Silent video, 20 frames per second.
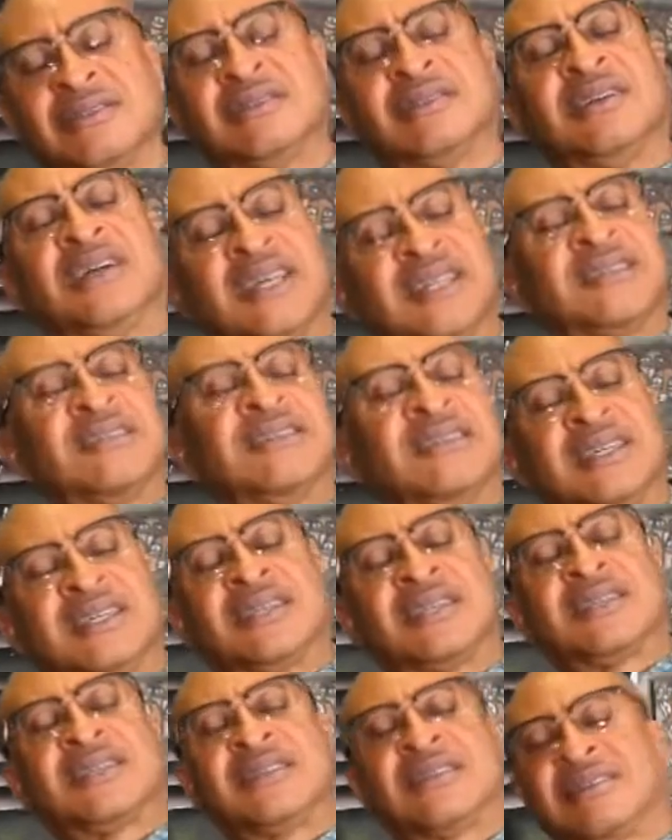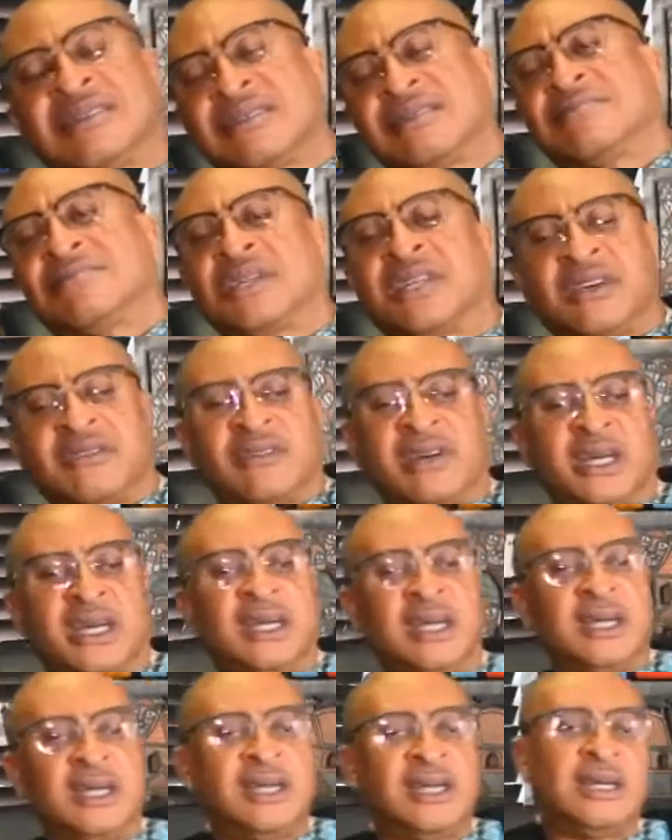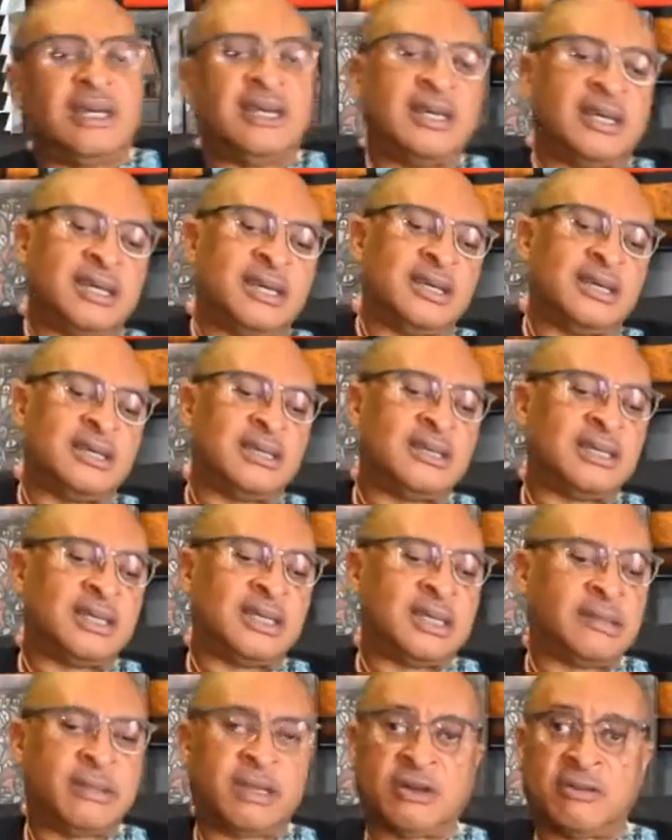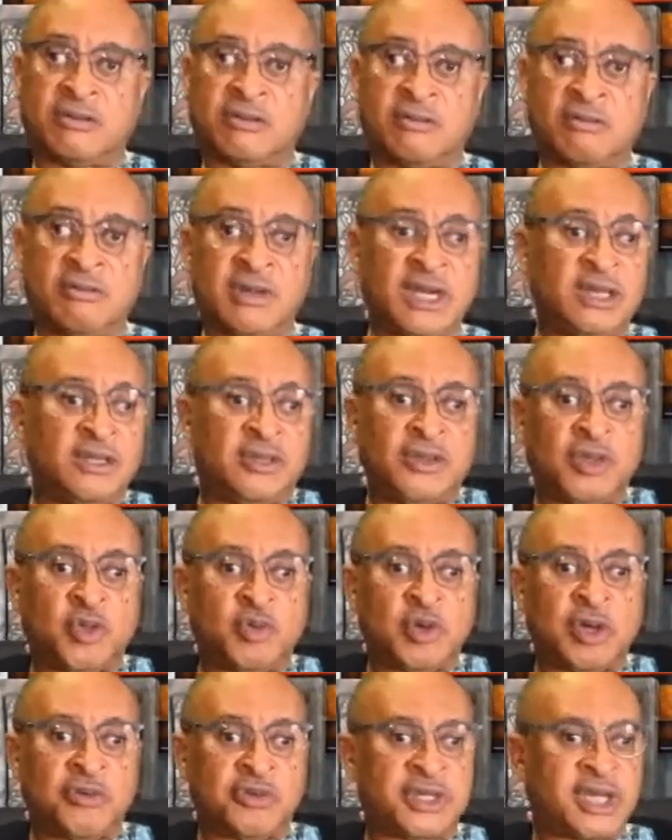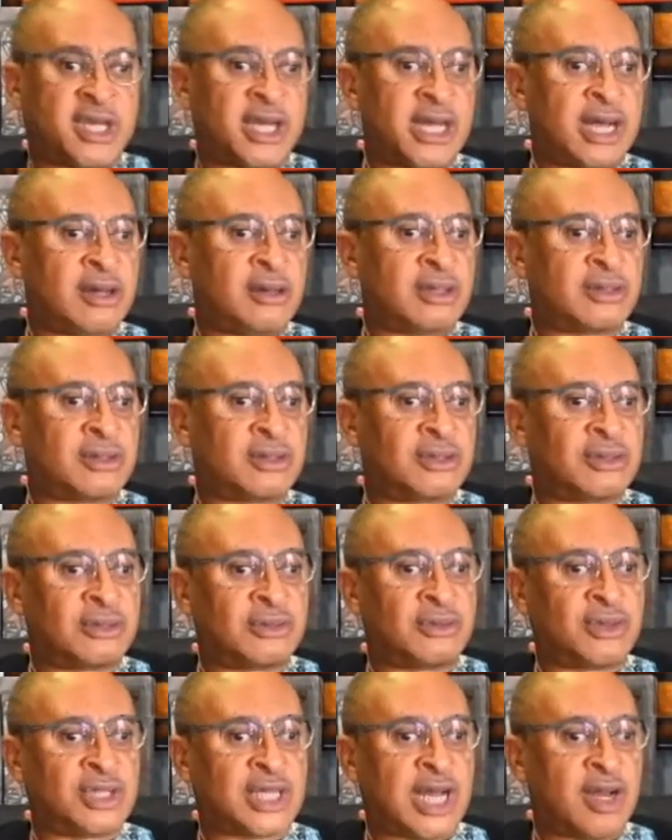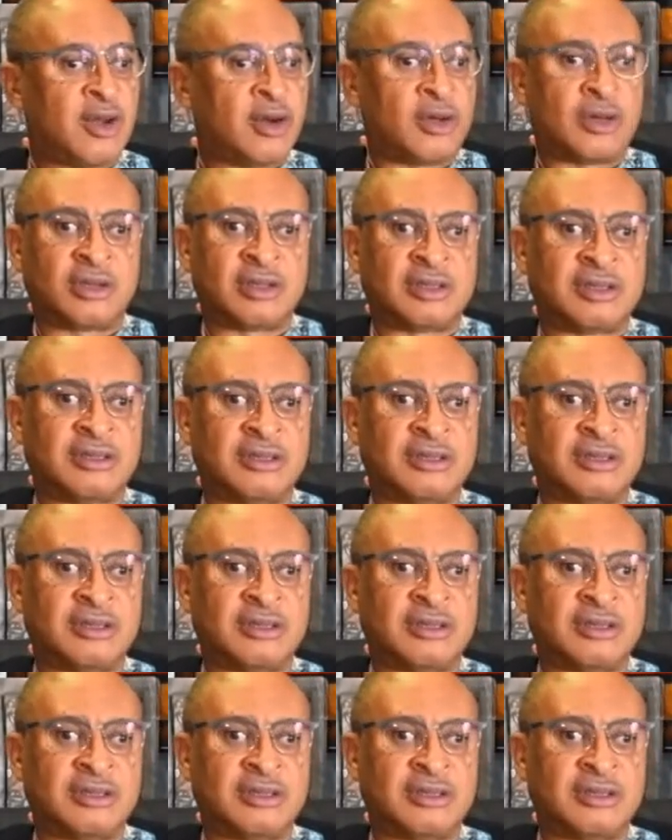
ethnic whatever. I mean, when June 12 was annulled,